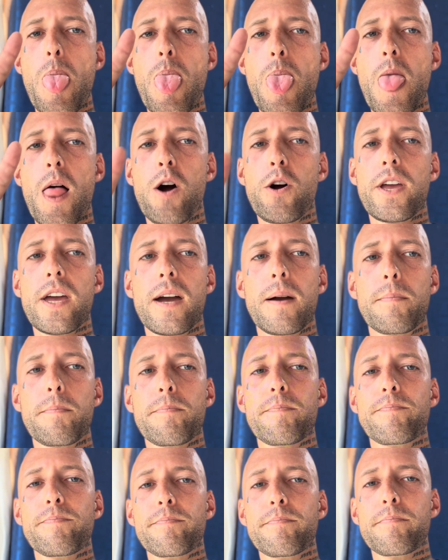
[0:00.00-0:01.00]
Oh yeah,
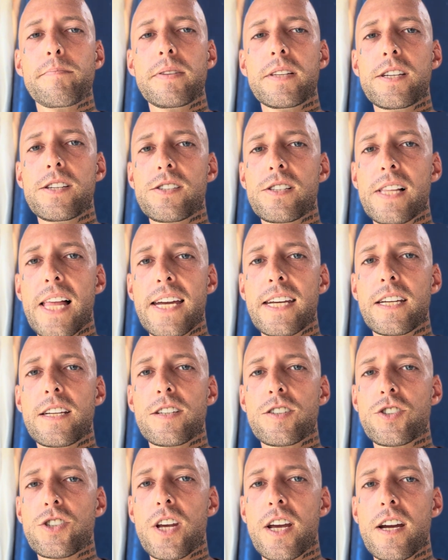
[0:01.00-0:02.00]
please like,
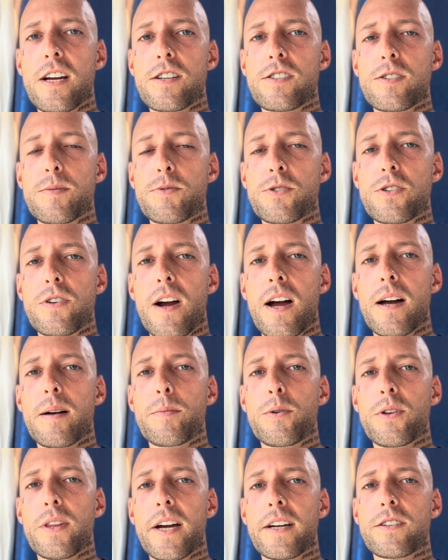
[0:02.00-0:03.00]
share, subscribe,
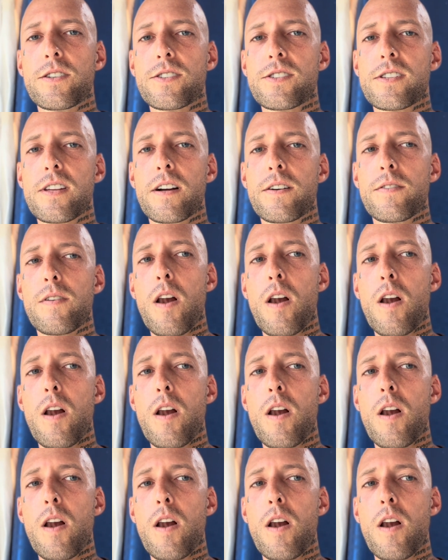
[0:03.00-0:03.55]
all that good stuff.